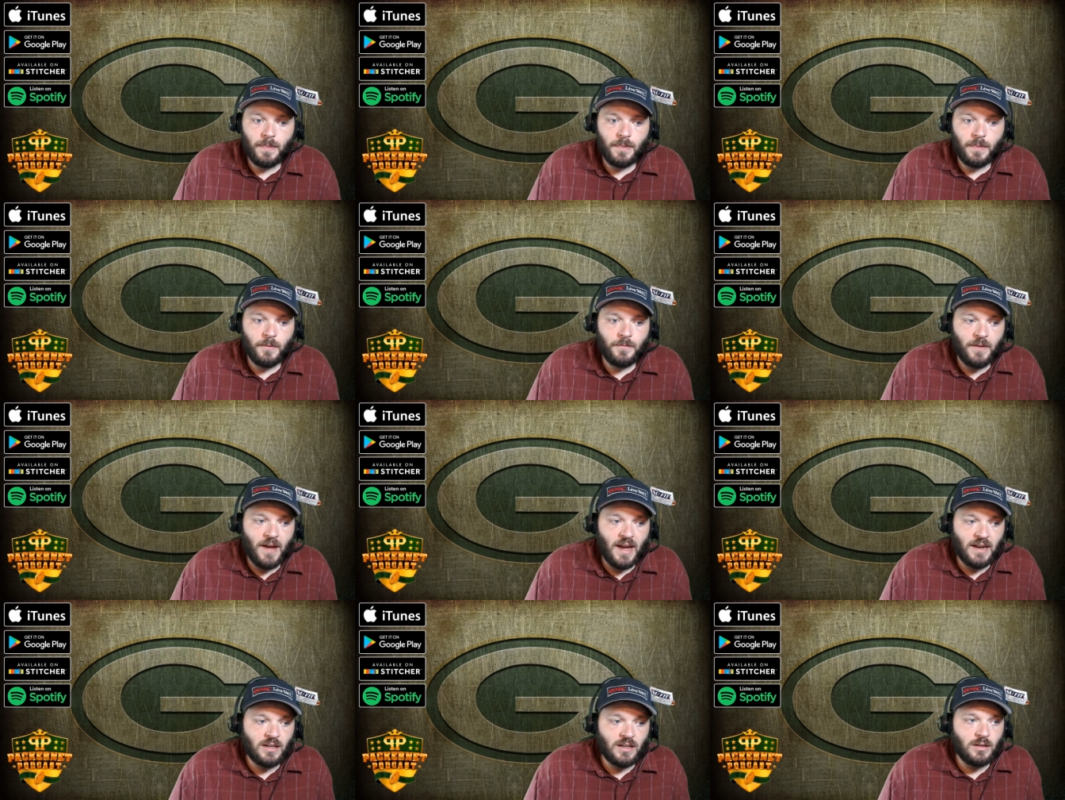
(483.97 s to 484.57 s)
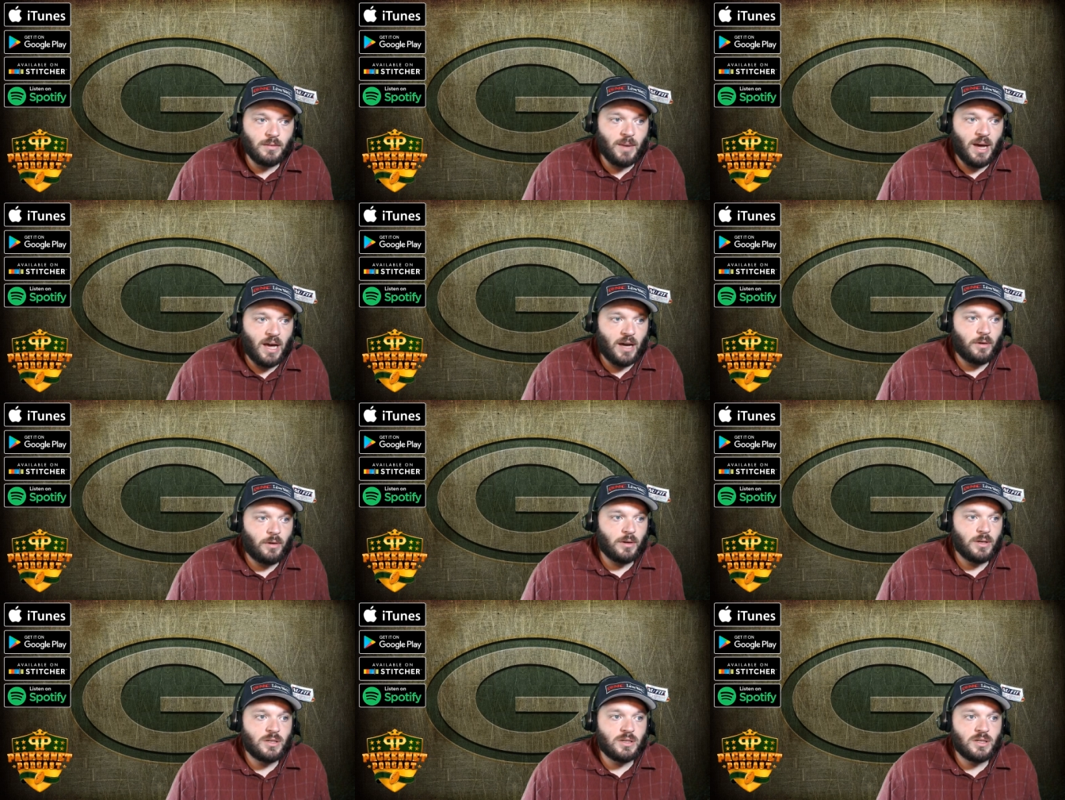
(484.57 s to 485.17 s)
the fact of the
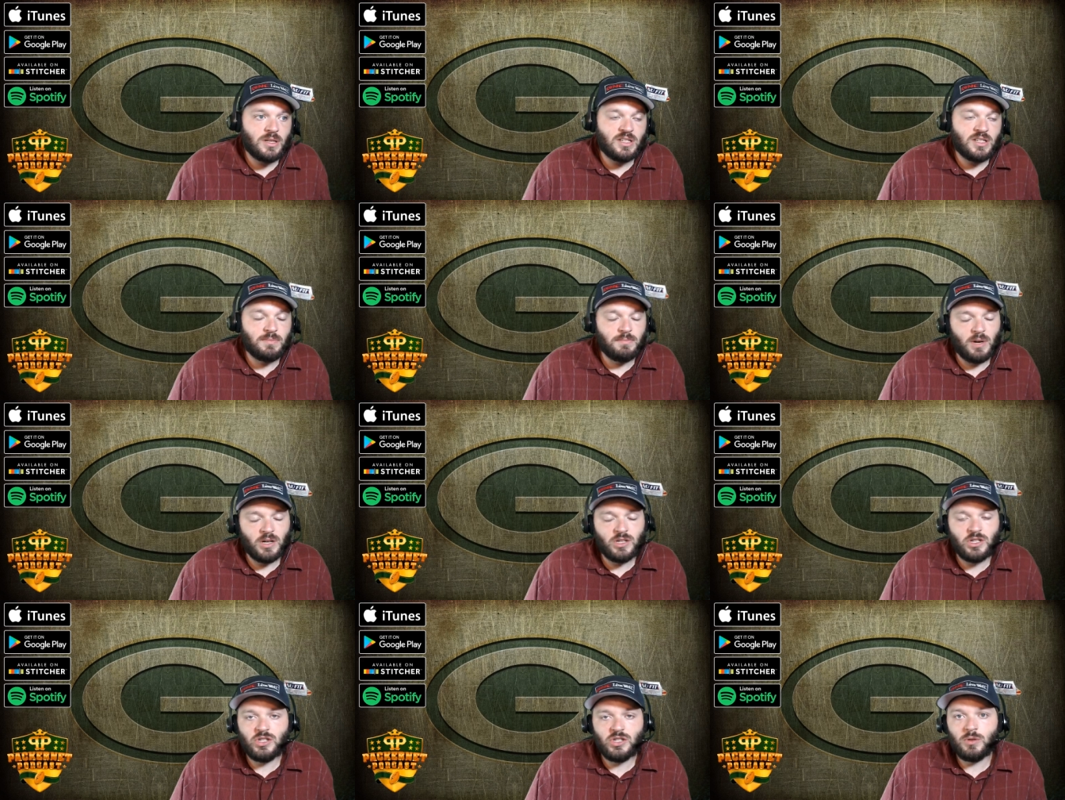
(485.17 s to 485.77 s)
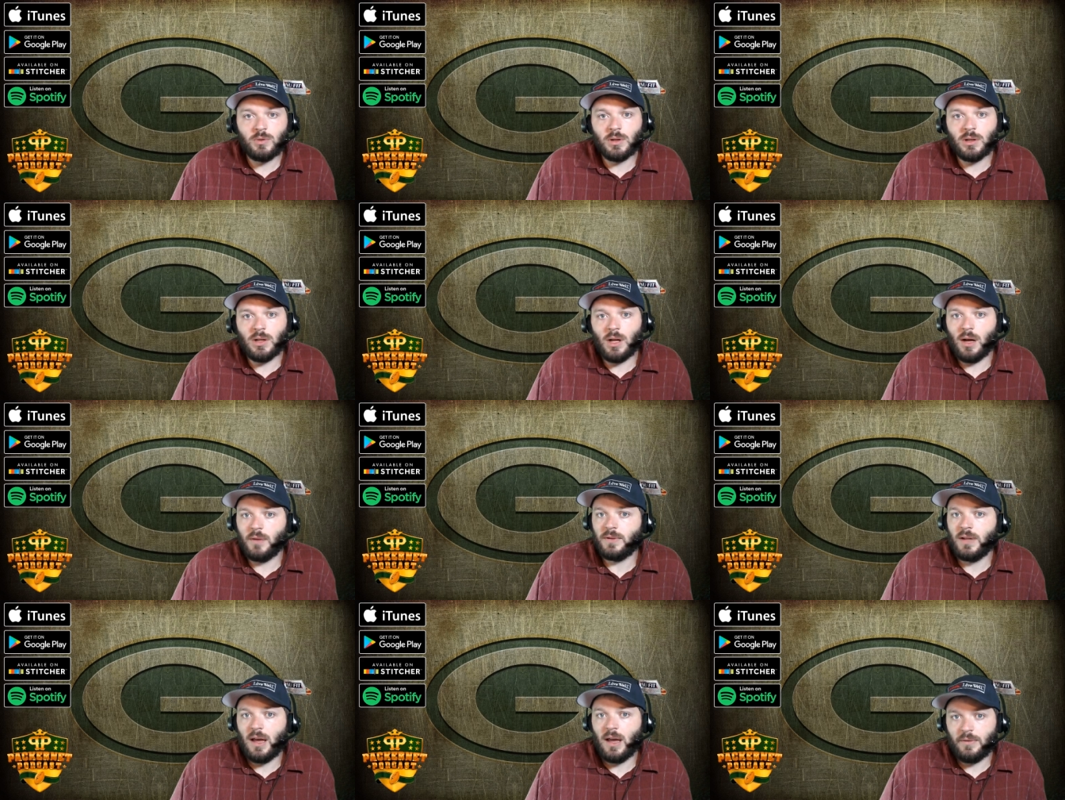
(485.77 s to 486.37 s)
matter is, as much as you would
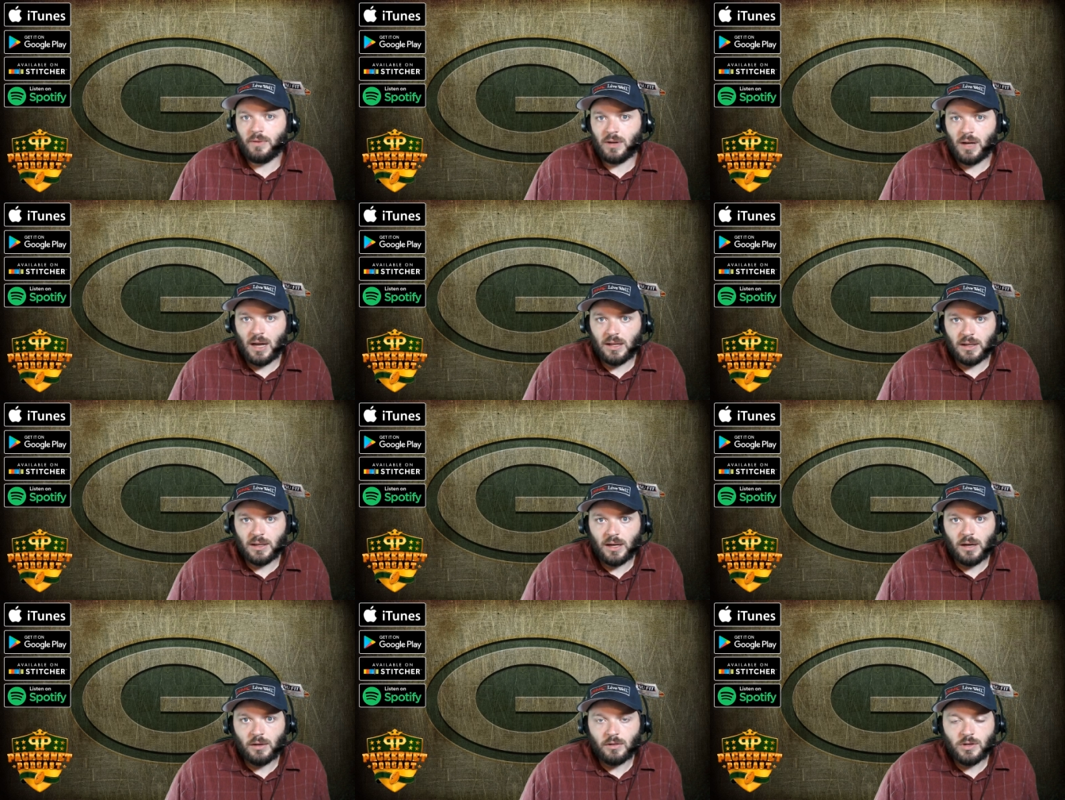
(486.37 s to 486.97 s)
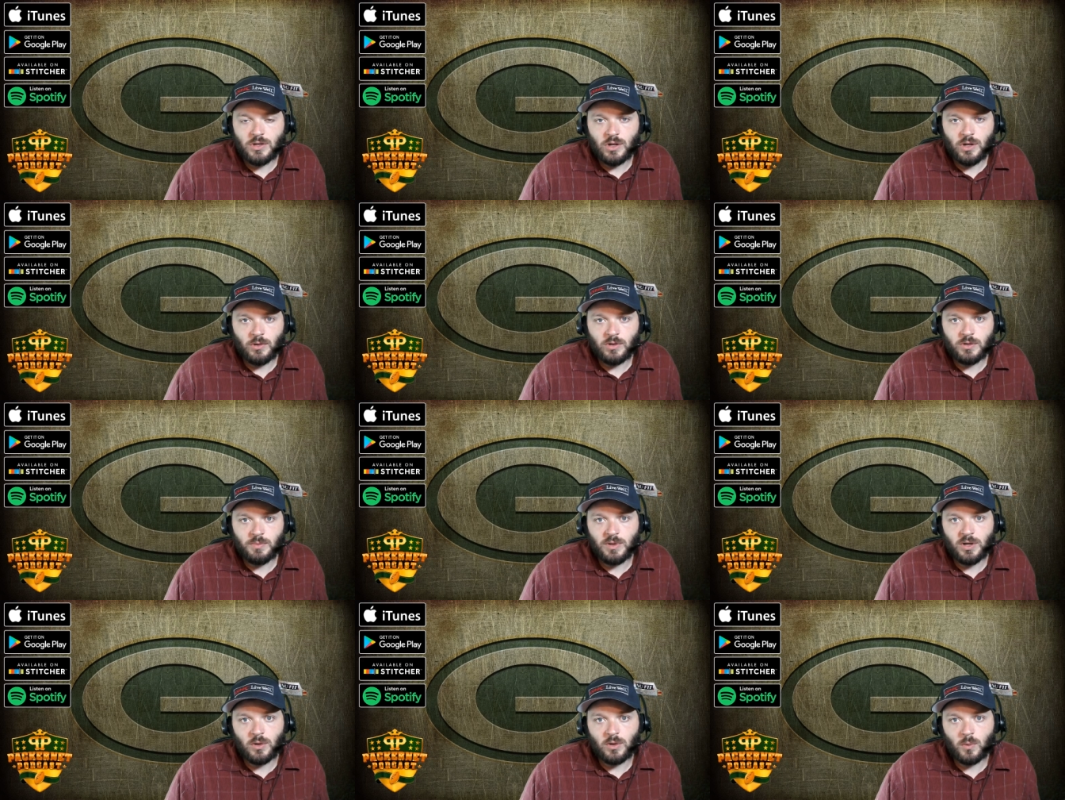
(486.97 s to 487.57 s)
love to have a guy like Aaron Jones
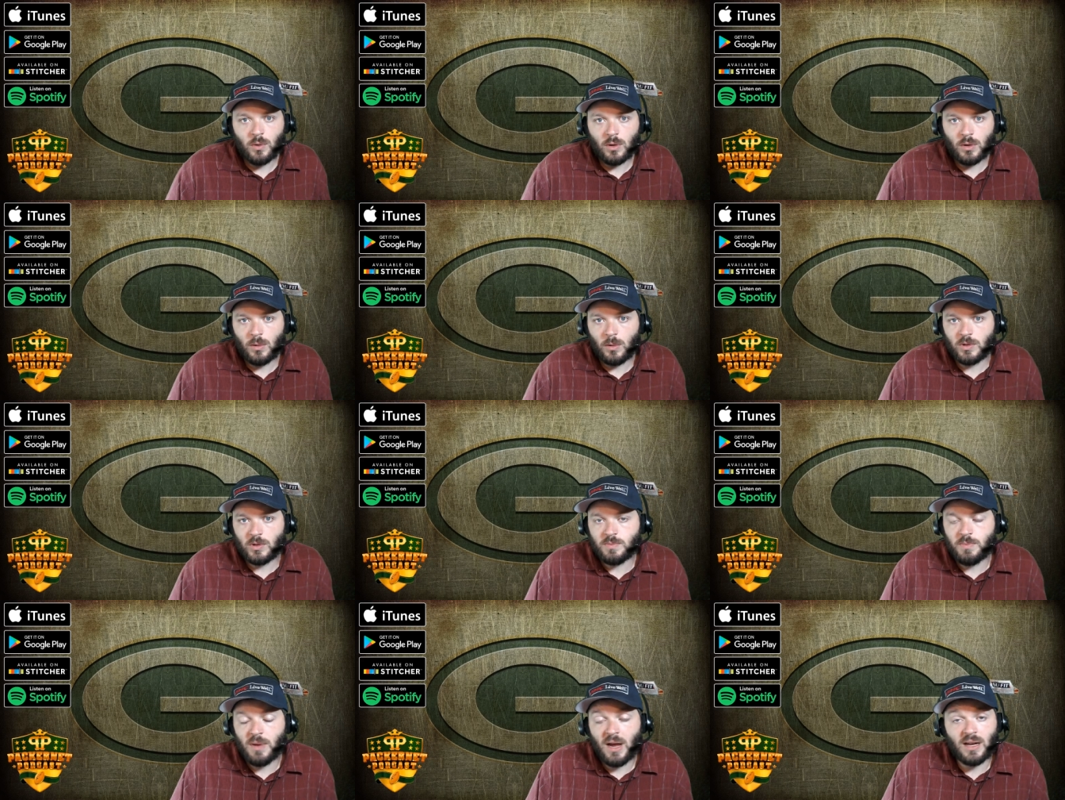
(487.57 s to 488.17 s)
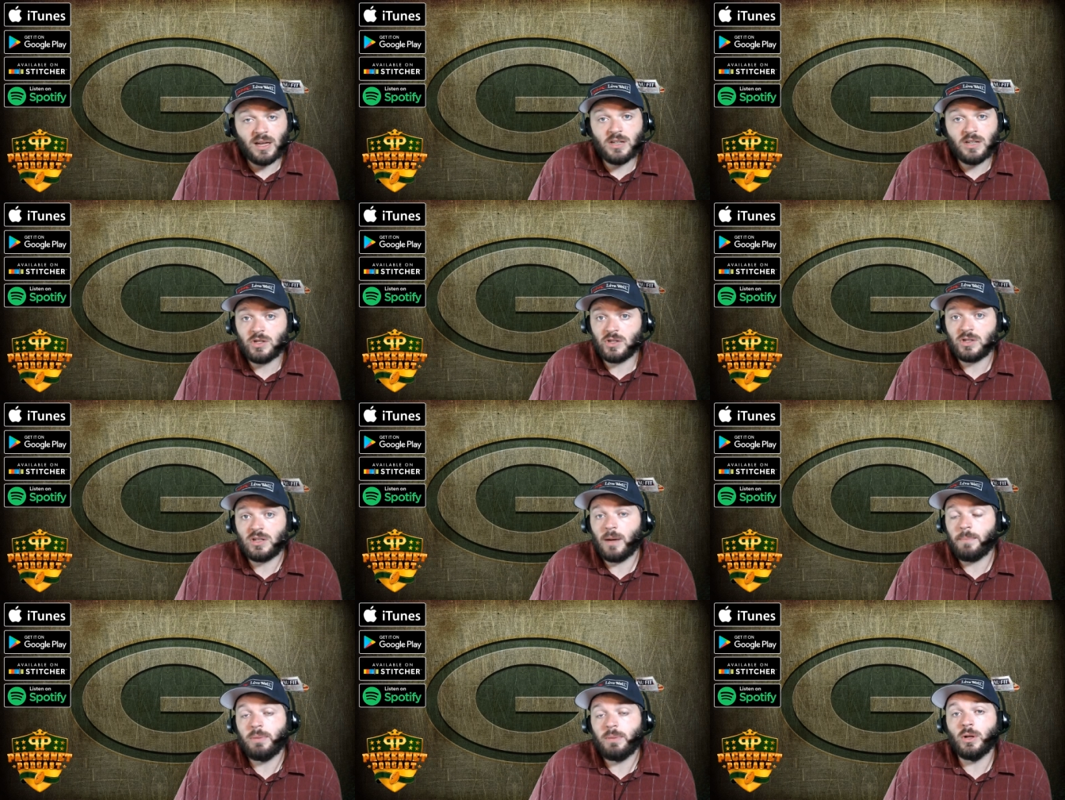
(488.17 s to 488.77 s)
be your workhorse back, he's
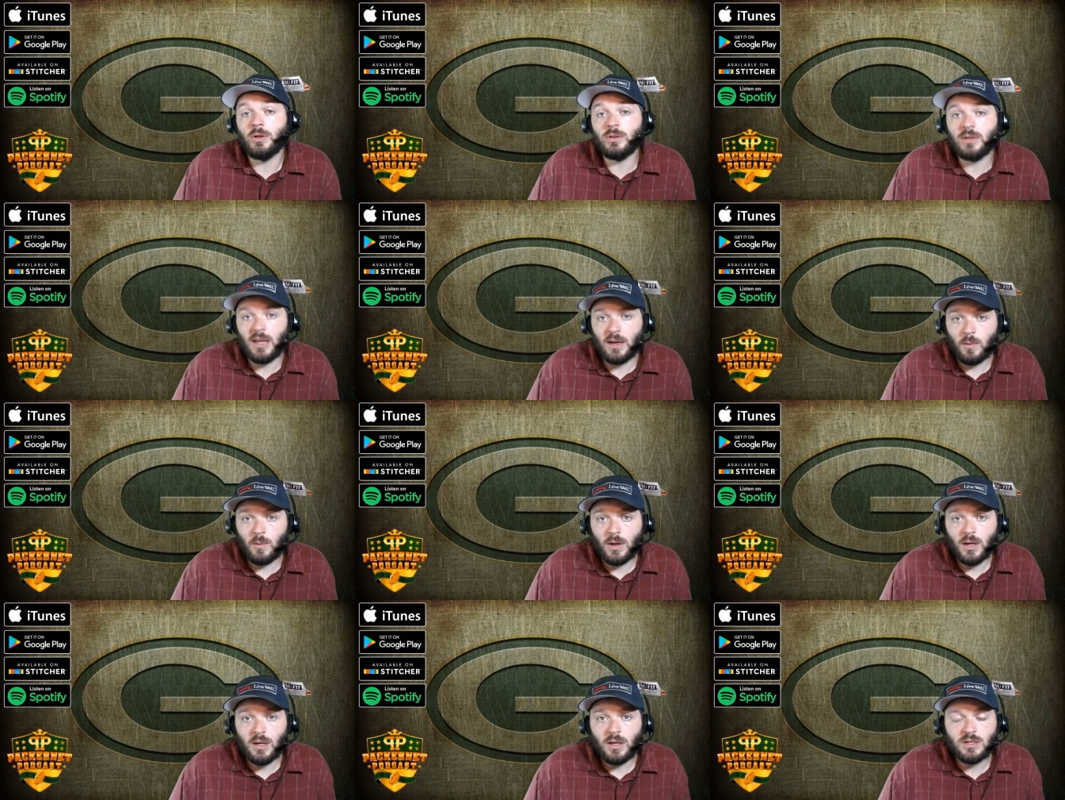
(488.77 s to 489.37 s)
just not built that way.